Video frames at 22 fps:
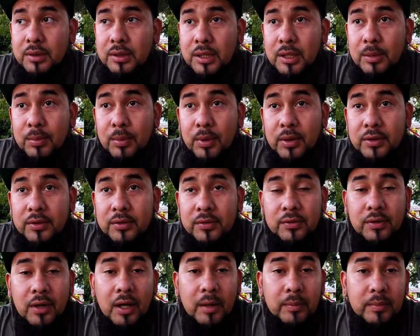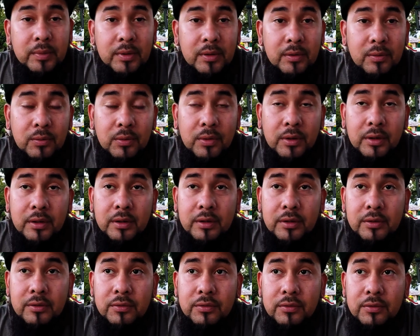keep on stopping
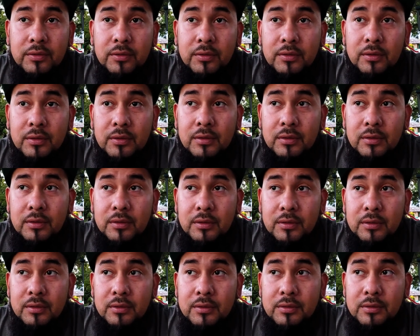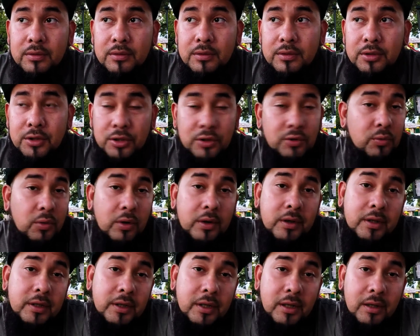was she just
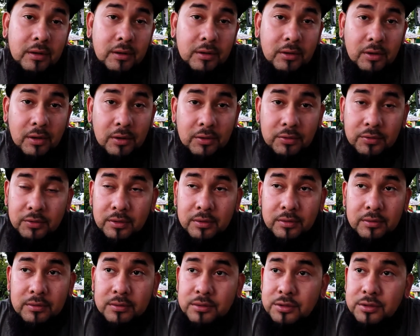wanted to get out of her car seat.